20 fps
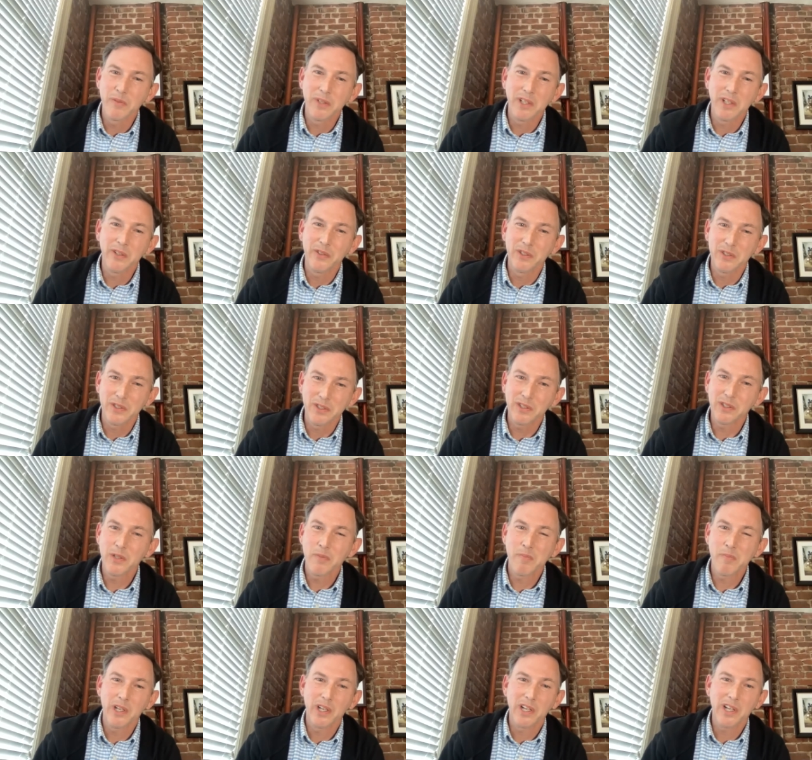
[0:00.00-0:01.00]
be able to
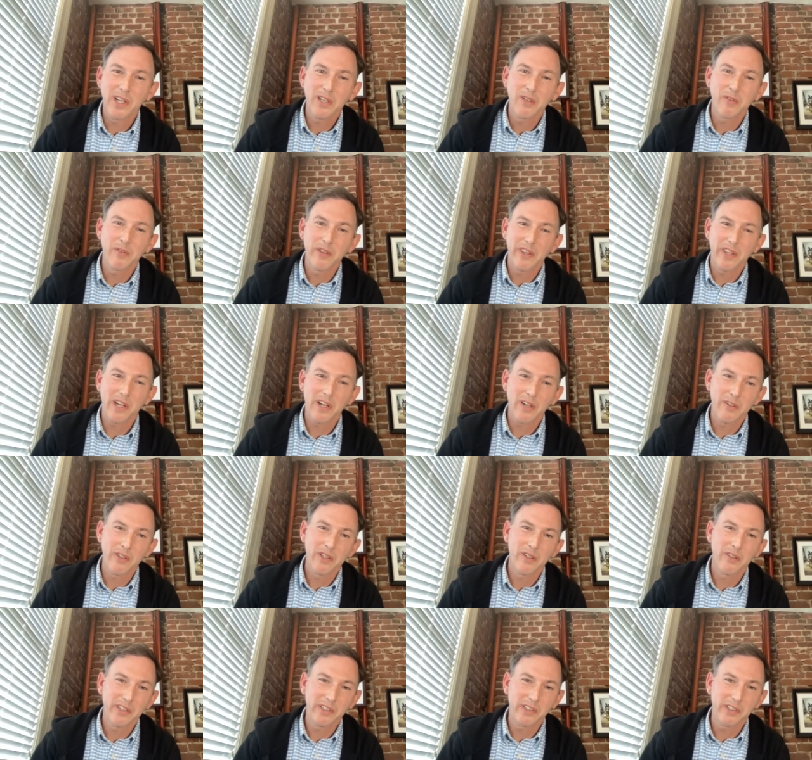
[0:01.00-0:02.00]
sleep at night without
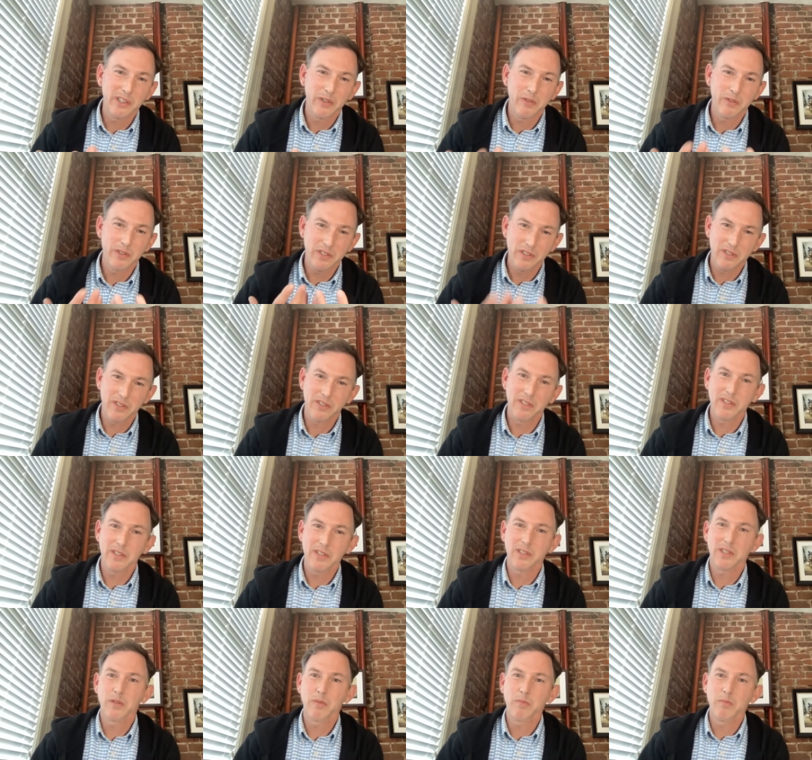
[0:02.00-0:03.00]
knowing there was a
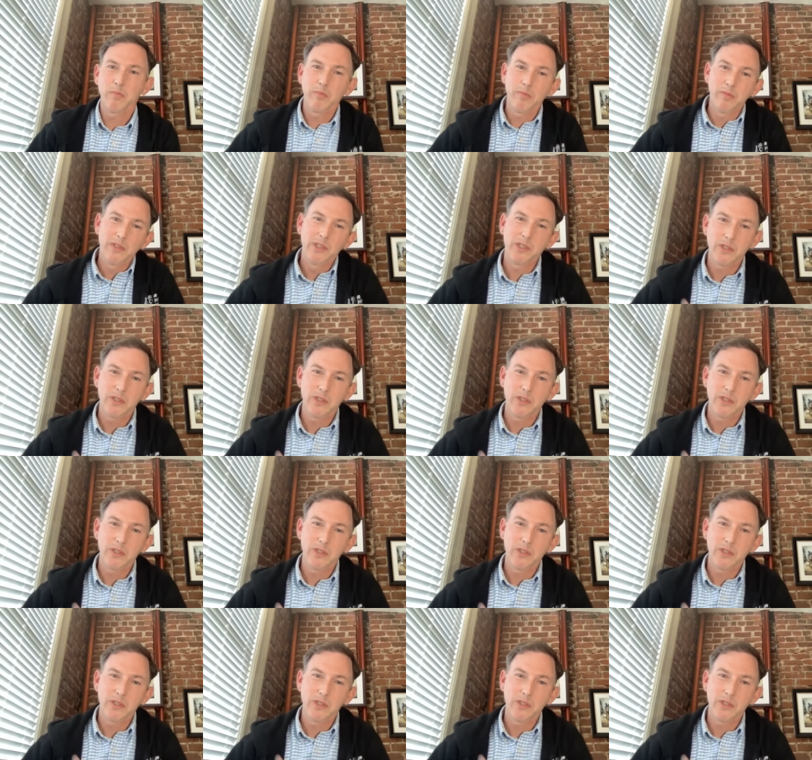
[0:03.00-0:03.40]
system